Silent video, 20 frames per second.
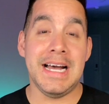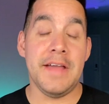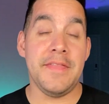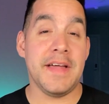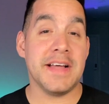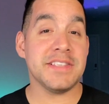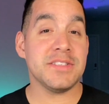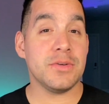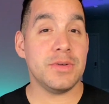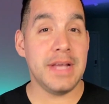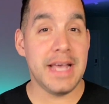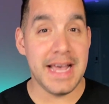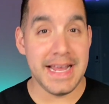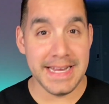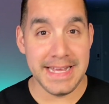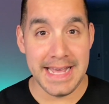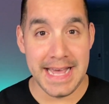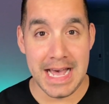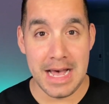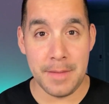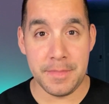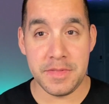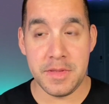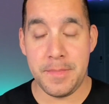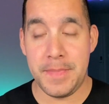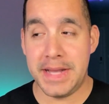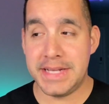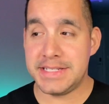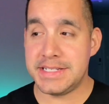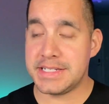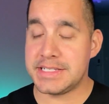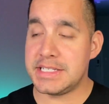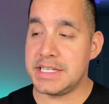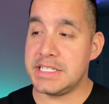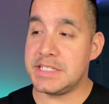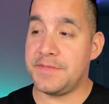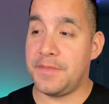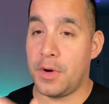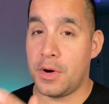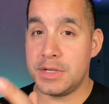And that's on any app, the basics
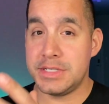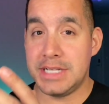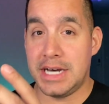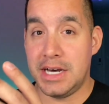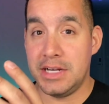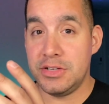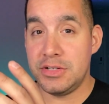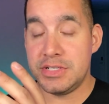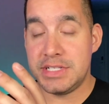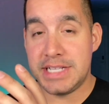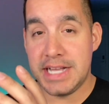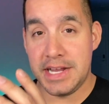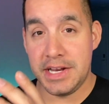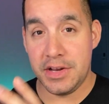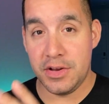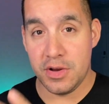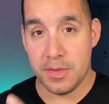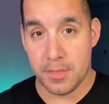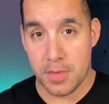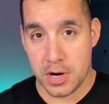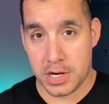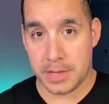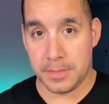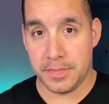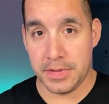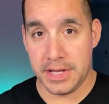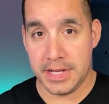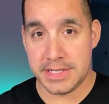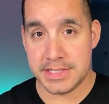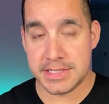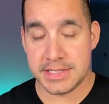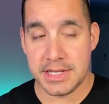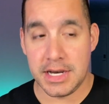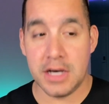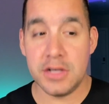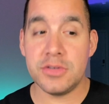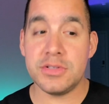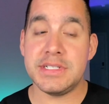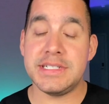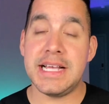as far as understanding your marketplace,
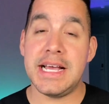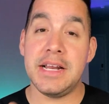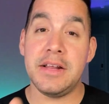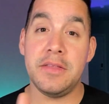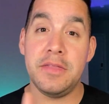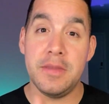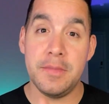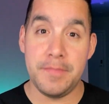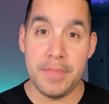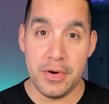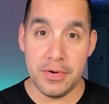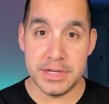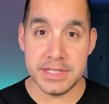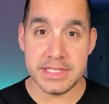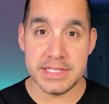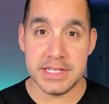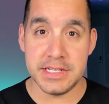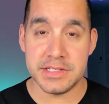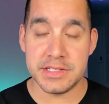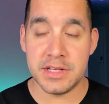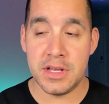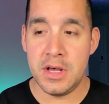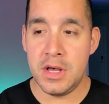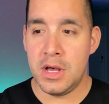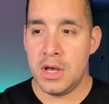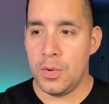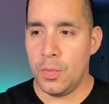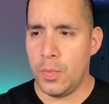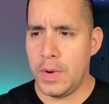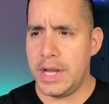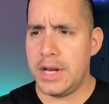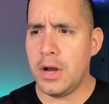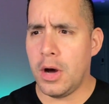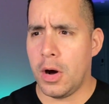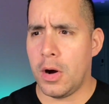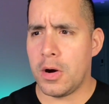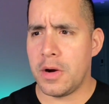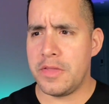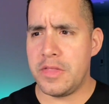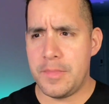understanding the bonuses, when
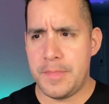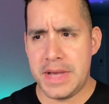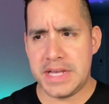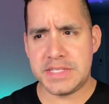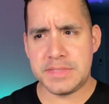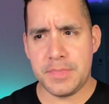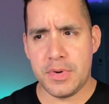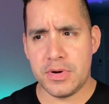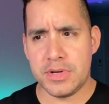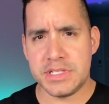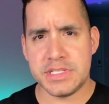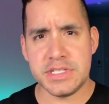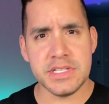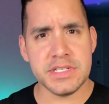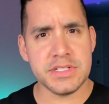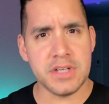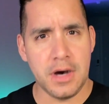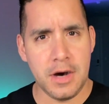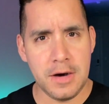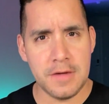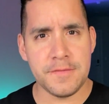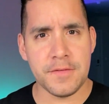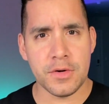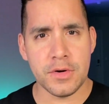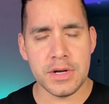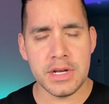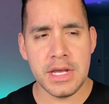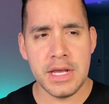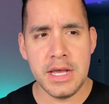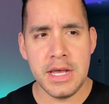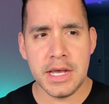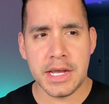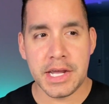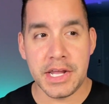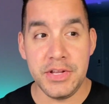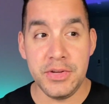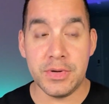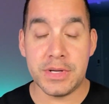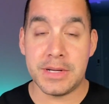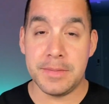are the best bonuses offered?
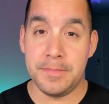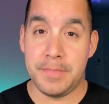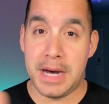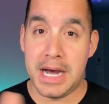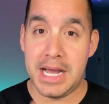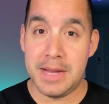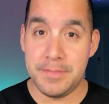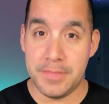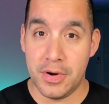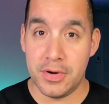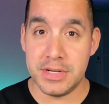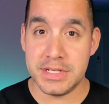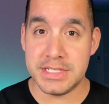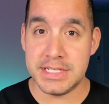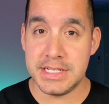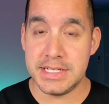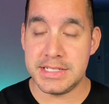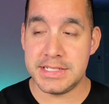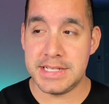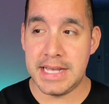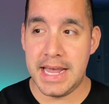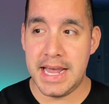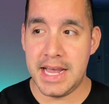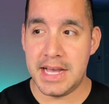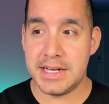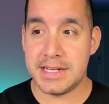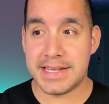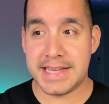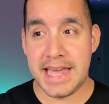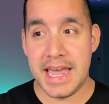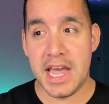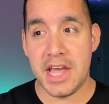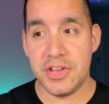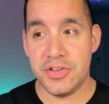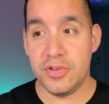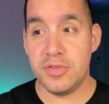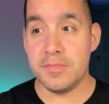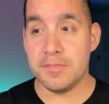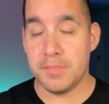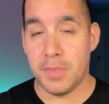Can you combine bonuses? And can
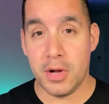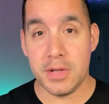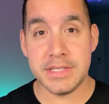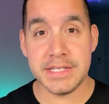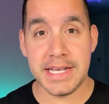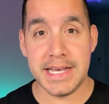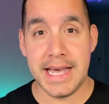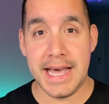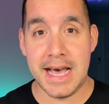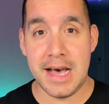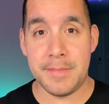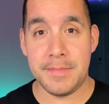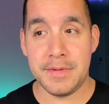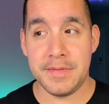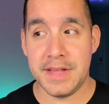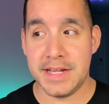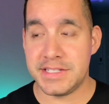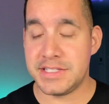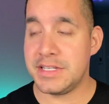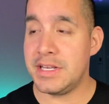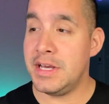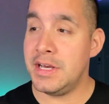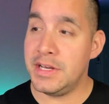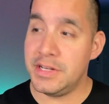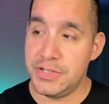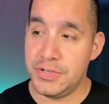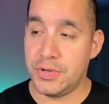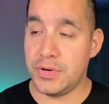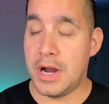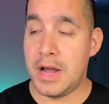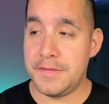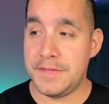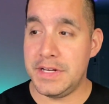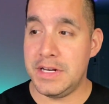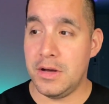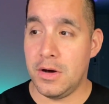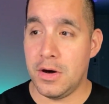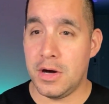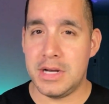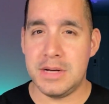you multi app, that's
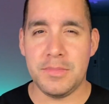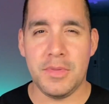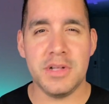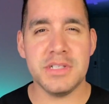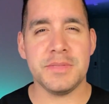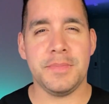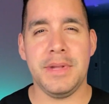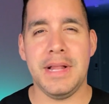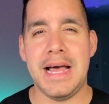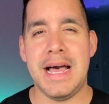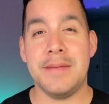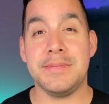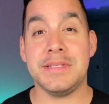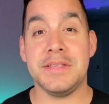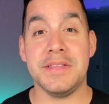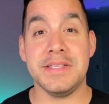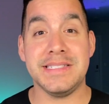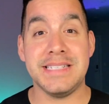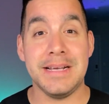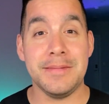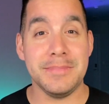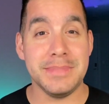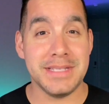driving on multiple apps at the same